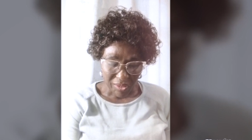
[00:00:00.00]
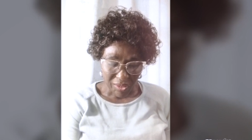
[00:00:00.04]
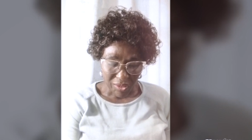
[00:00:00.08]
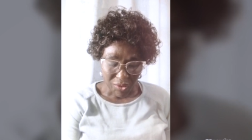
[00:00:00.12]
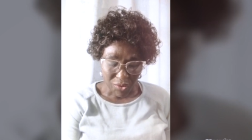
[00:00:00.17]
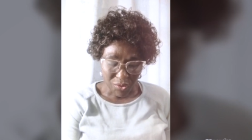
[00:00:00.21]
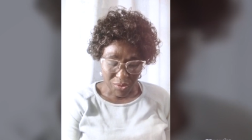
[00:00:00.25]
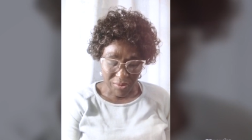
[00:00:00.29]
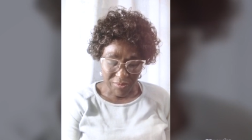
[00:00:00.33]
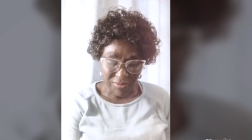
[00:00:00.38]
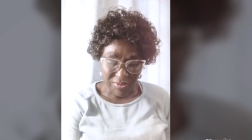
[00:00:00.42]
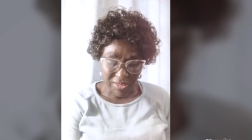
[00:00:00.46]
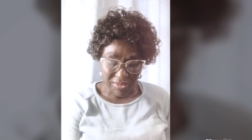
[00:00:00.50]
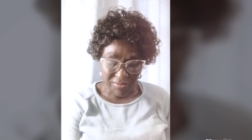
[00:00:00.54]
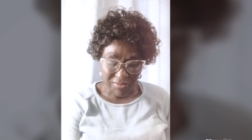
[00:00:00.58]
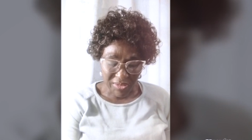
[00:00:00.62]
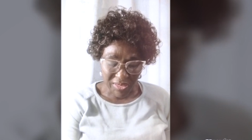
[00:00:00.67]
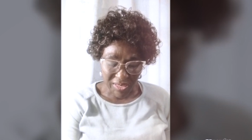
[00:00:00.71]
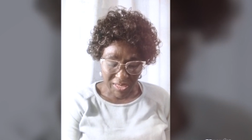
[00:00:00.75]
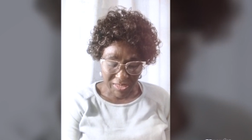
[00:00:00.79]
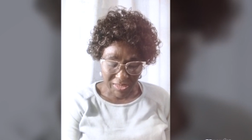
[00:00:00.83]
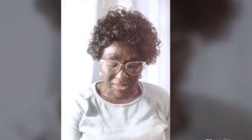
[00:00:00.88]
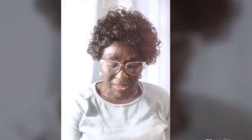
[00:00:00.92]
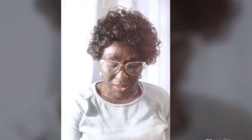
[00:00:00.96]
You have given
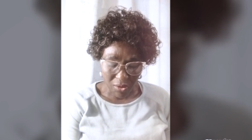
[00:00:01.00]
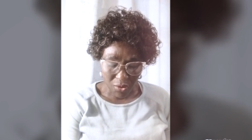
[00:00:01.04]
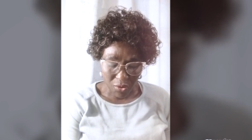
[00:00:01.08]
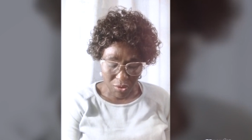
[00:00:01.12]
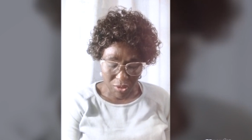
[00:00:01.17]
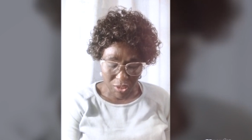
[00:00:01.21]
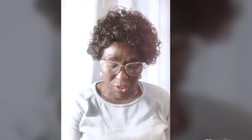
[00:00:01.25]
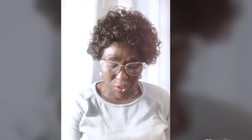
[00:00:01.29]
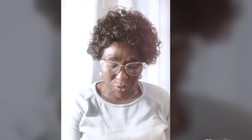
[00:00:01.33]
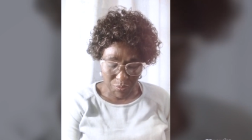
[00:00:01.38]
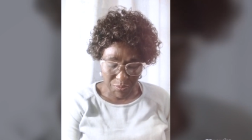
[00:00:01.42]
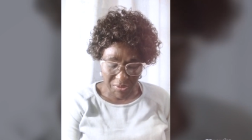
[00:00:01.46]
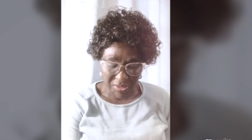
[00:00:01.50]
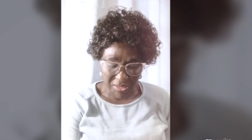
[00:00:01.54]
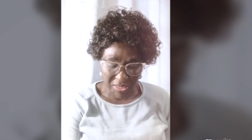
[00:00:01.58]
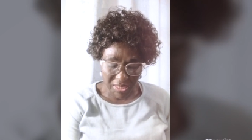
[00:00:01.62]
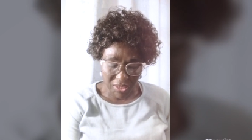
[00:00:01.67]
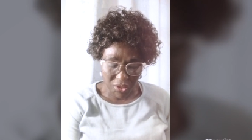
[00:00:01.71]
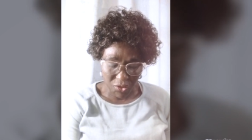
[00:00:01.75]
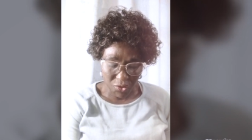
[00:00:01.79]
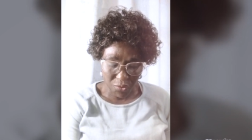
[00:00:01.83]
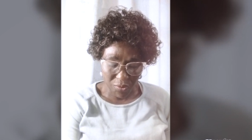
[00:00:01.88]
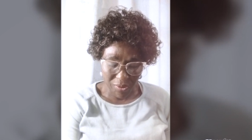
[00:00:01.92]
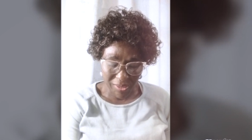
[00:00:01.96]
us the Holy
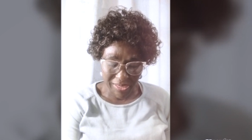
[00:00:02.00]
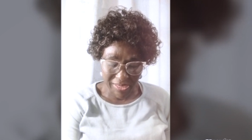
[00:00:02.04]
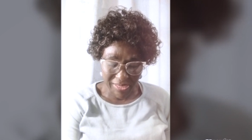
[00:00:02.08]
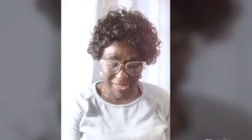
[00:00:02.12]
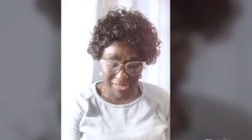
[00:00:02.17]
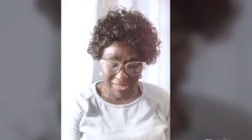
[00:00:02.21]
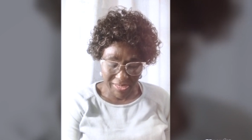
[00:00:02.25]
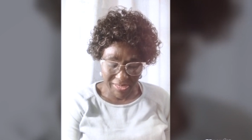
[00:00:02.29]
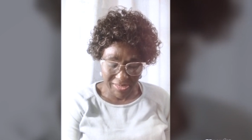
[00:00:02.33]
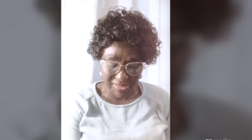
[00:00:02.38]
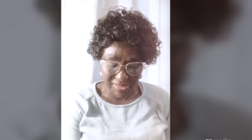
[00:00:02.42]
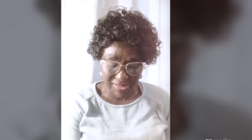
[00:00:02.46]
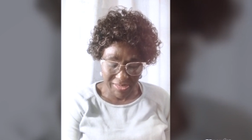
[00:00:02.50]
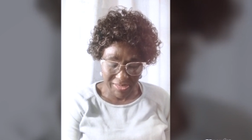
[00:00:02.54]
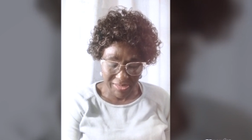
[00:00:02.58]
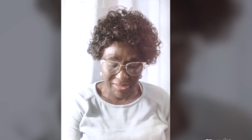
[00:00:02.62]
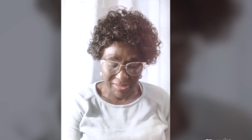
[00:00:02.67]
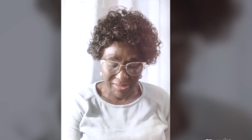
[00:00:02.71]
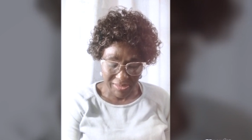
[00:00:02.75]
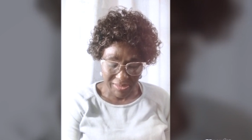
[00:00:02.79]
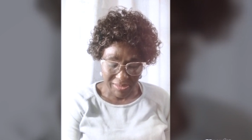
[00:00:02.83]
Spirit to lead us.